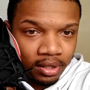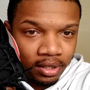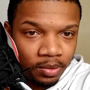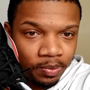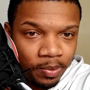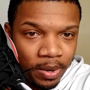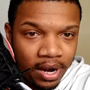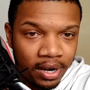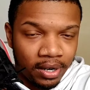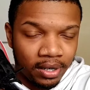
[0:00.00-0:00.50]
This
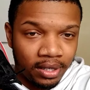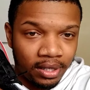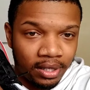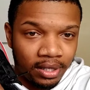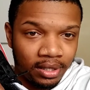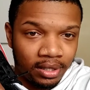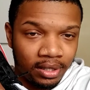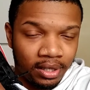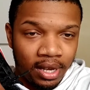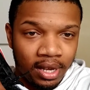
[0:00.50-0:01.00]
part
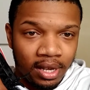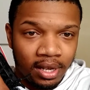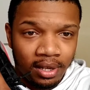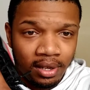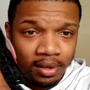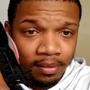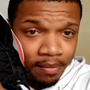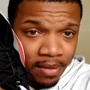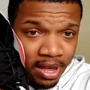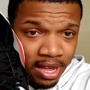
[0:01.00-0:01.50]
is
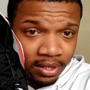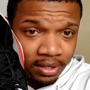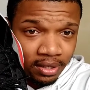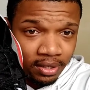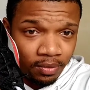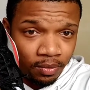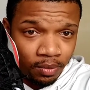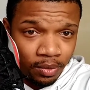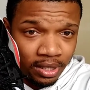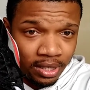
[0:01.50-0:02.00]

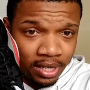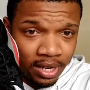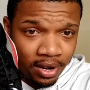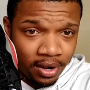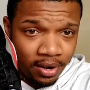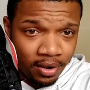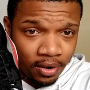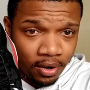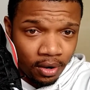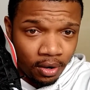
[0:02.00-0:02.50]
mesh with the
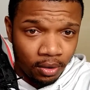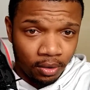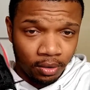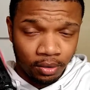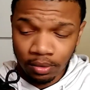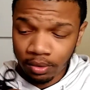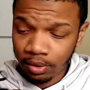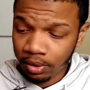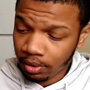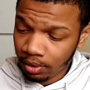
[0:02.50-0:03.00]
air
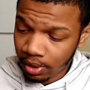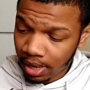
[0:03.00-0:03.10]
holes,